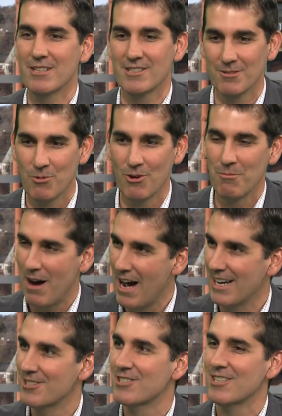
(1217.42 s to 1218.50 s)
as a more
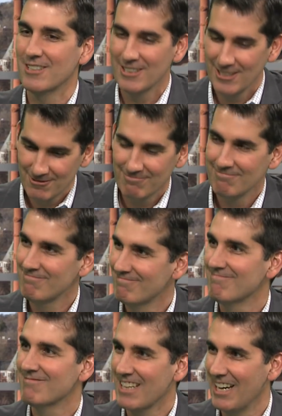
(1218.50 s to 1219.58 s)
modest
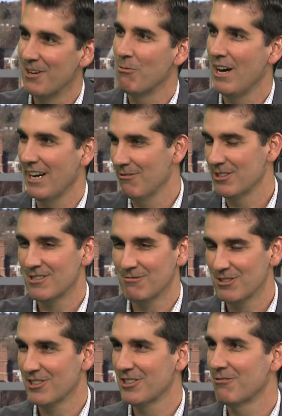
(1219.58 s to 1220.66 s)
kind of wedding.
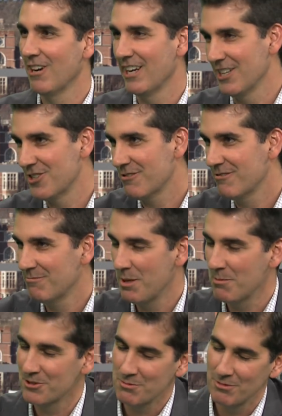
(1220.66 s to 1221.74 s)
What's a good range
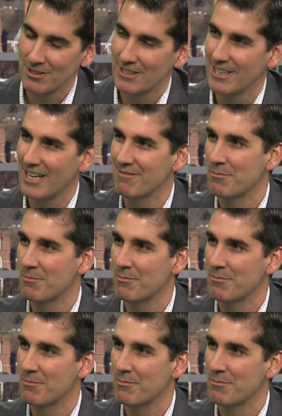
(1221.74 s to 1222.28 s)
people should be looking at?